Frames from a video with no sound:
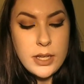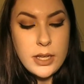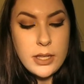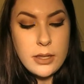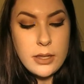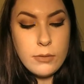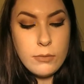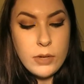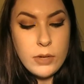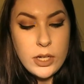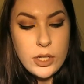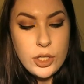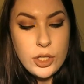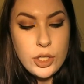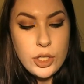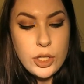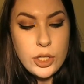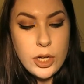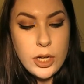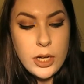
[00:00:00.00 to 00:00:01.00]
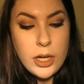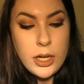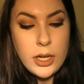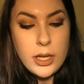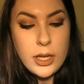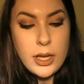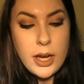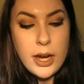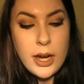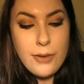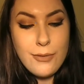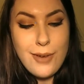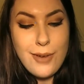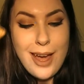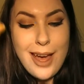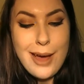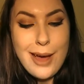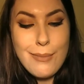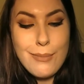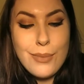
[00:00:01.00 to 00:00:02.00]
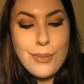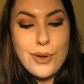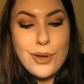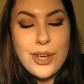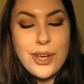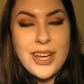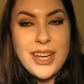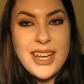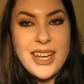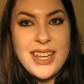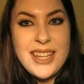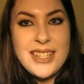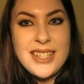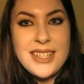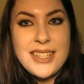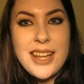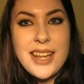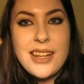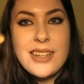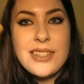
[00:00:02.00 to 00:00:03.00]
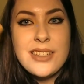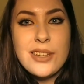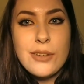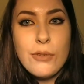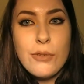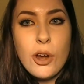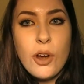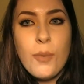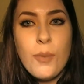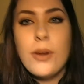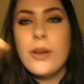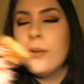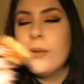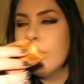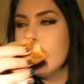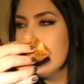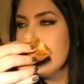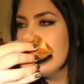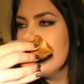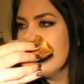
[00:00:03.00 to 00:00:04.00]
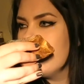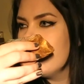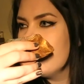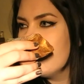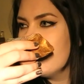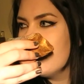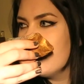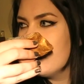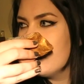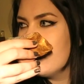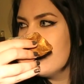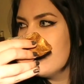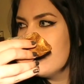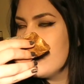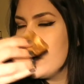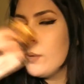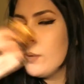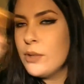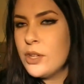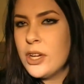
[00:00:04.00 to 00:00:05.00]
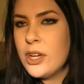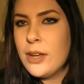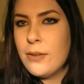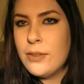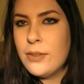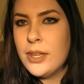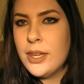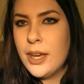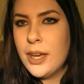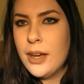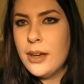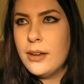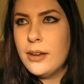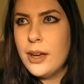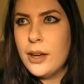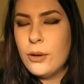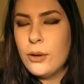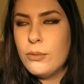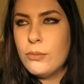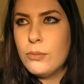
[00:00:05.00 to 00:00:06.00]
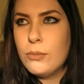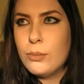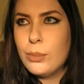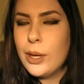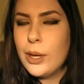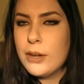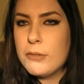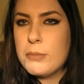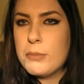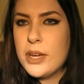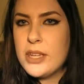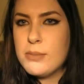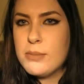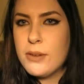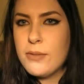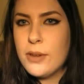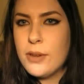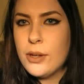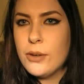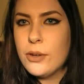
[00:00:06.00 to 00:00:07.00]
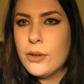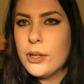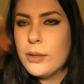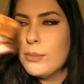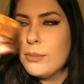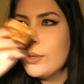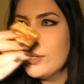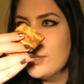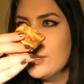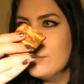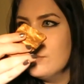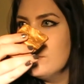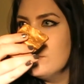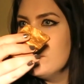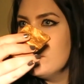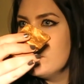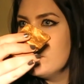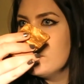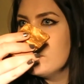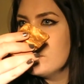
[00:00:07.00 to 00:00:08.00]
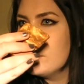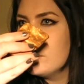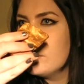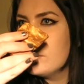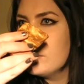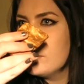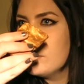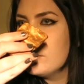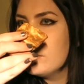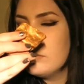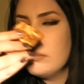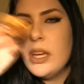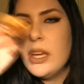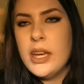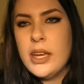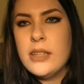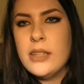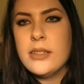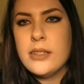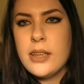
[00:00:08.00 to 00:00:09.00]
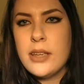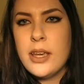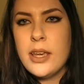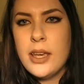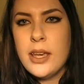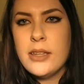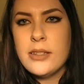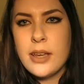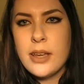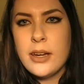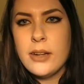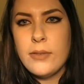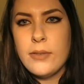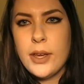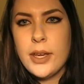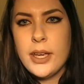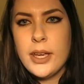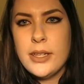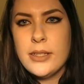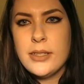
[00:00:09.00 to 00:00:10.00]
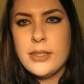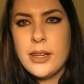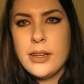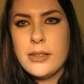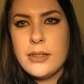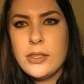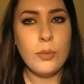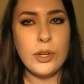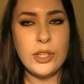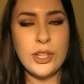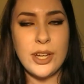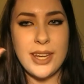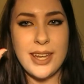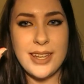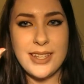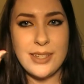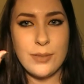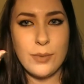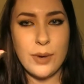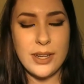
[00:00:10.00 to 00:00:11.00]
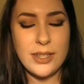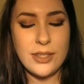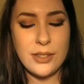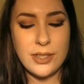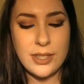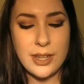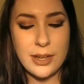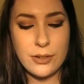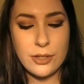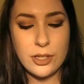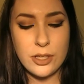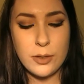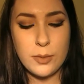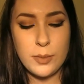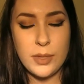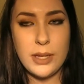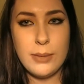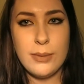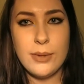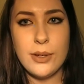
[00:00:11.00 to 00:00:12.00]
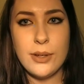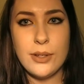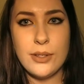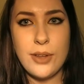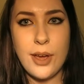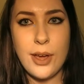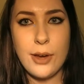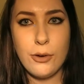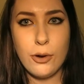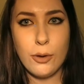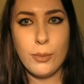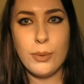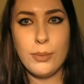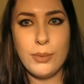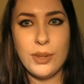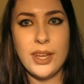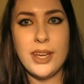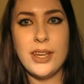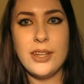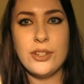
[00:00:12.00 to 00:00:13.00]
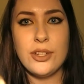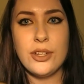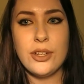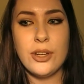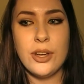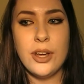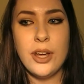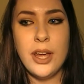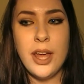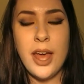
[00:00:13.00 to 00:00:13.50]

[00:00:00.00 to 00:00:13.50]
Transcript: it the rich kind of amber incense aroma, which I definitely get. I couldn't kind of place my finger on it, but it is kind of like incense, which I guess is why it's nostalgic to me because I grew up in Malaysia